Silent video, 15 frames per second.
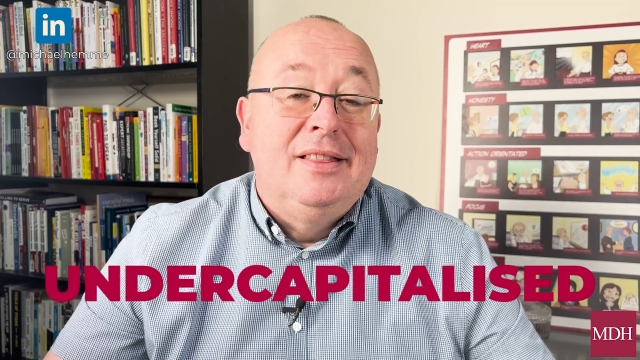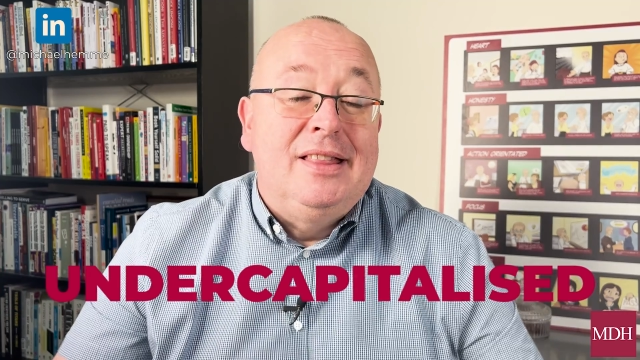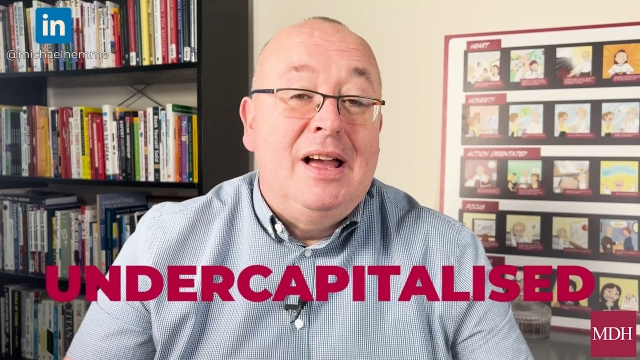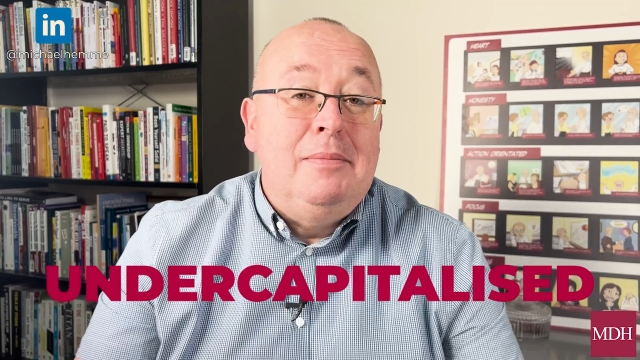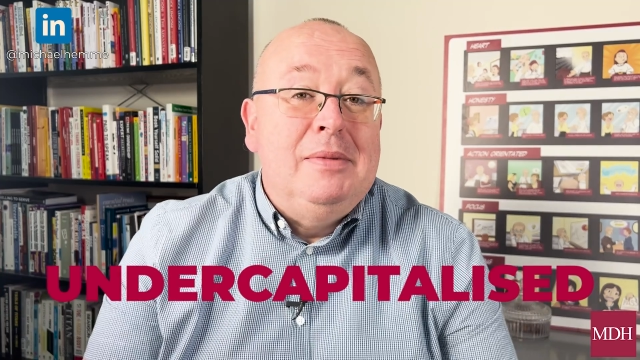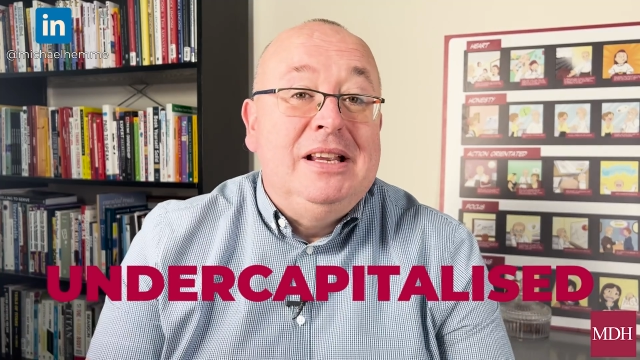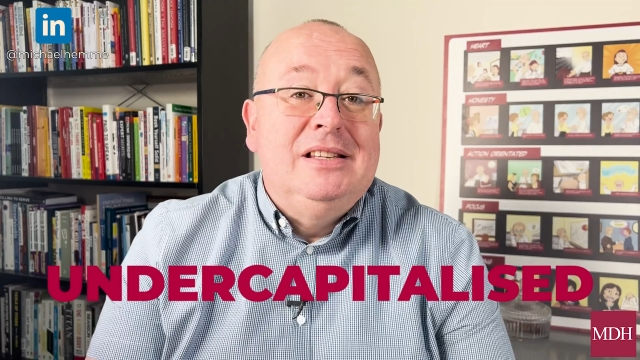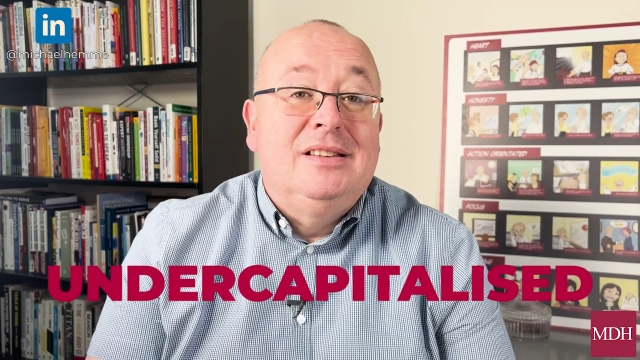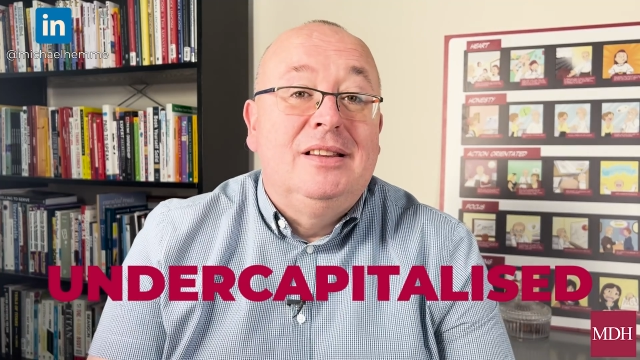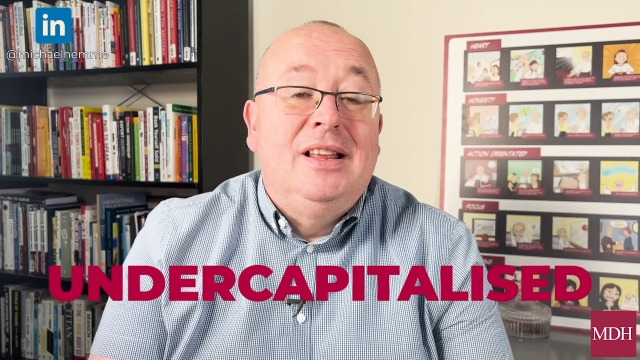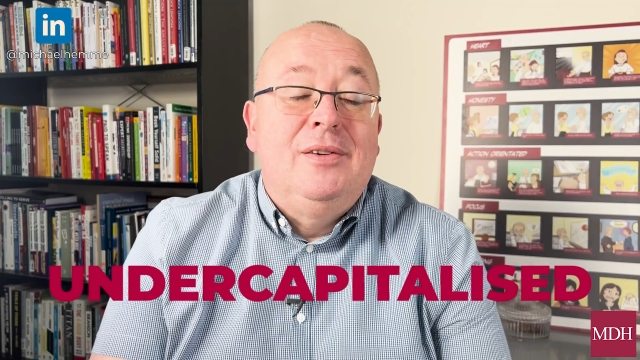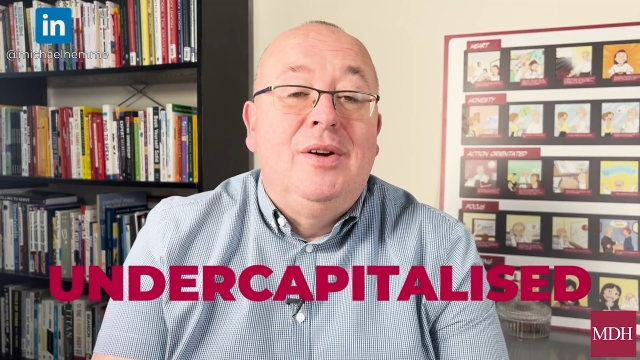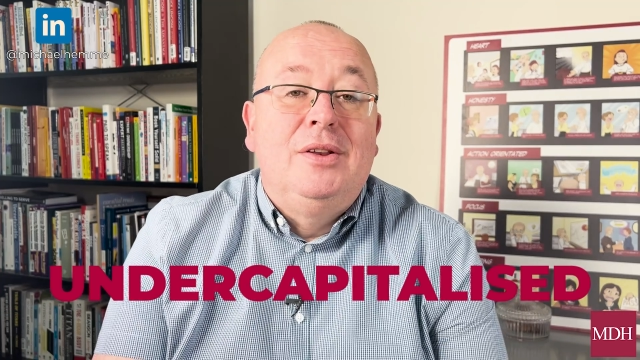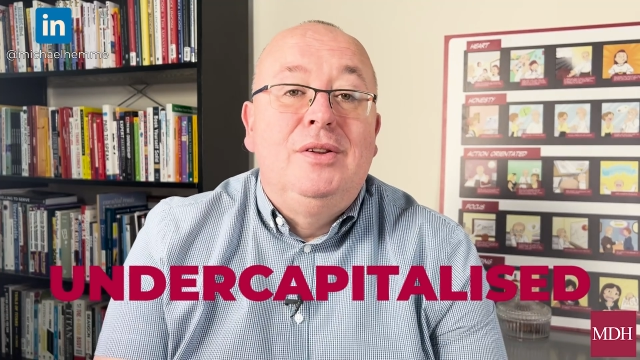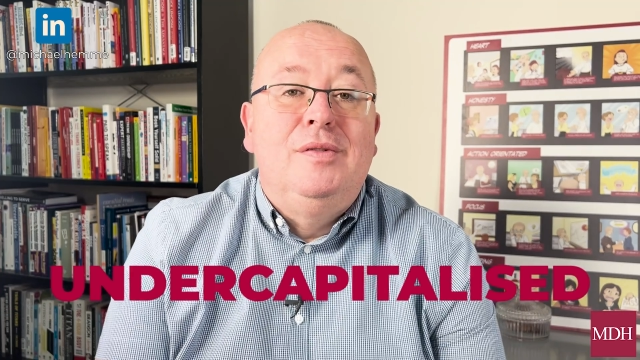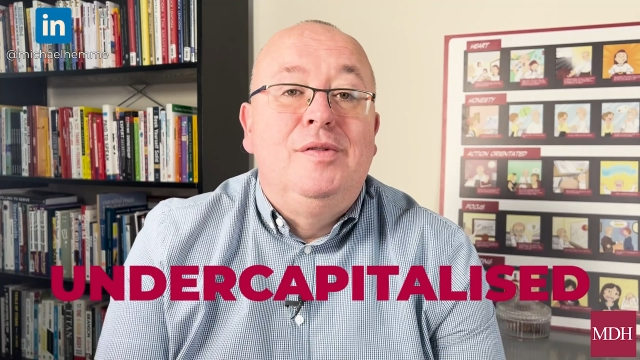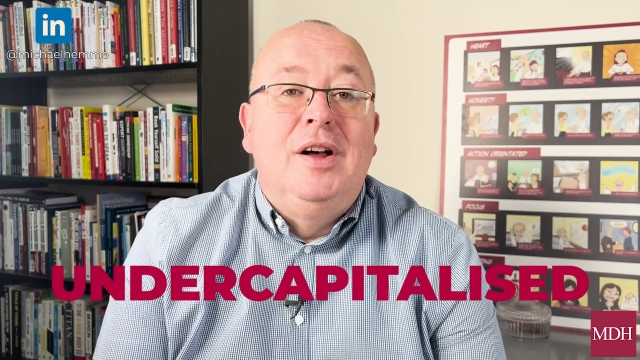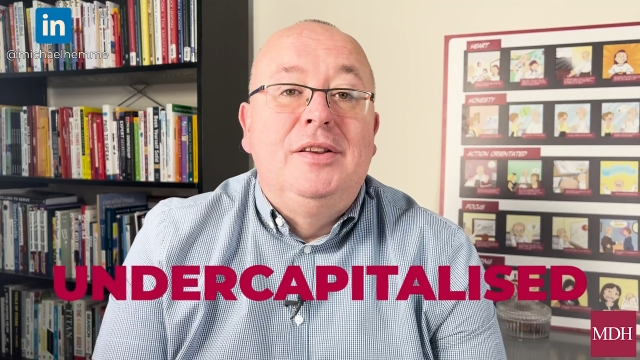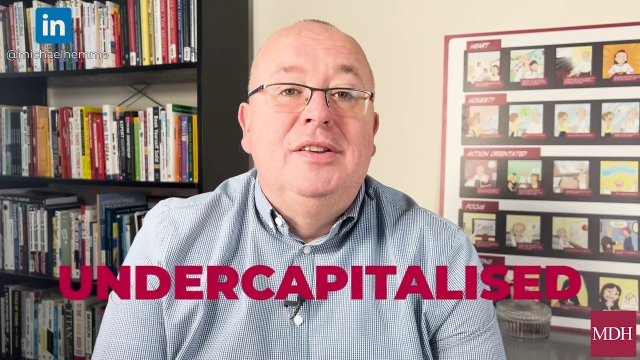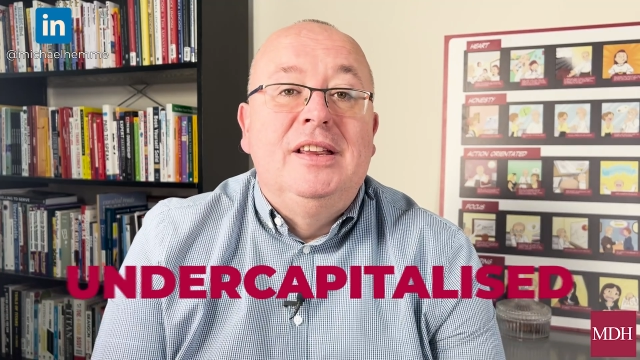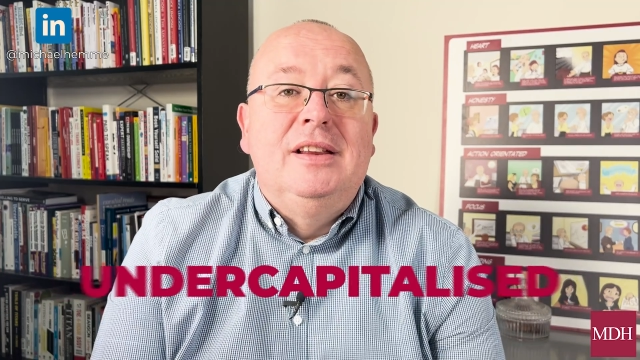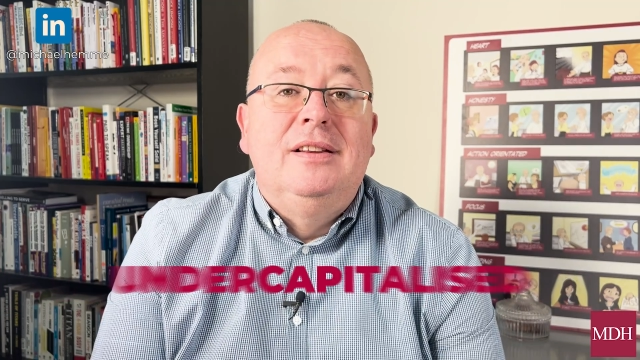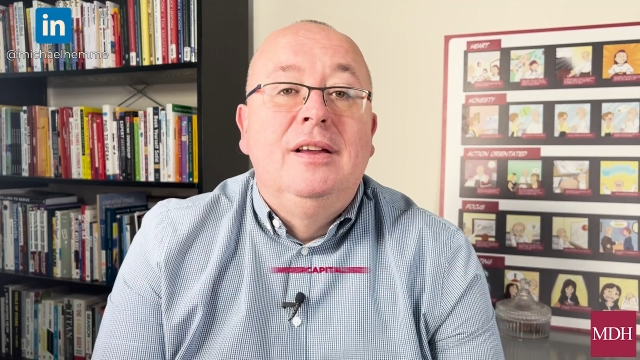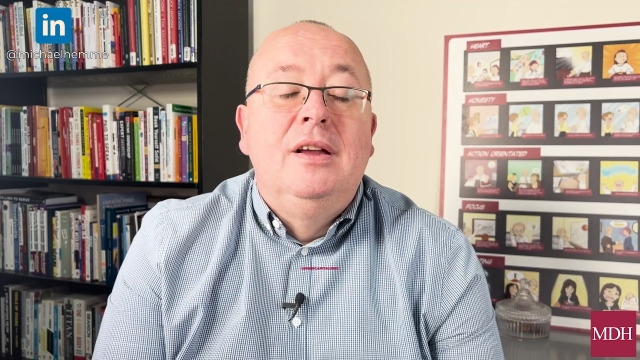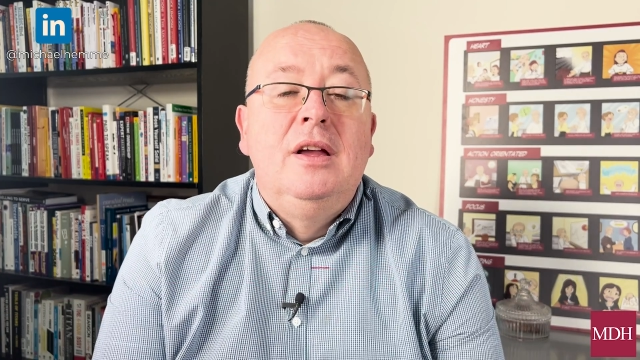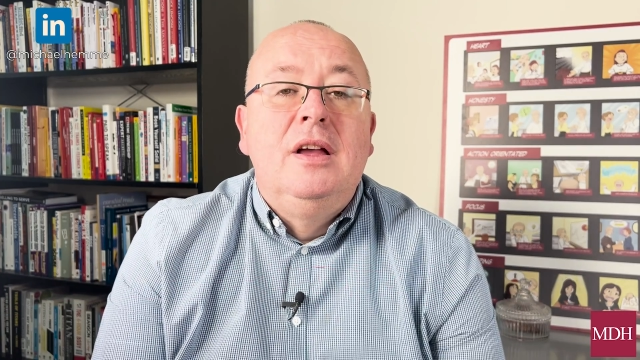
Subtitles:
That means that they're underfunded.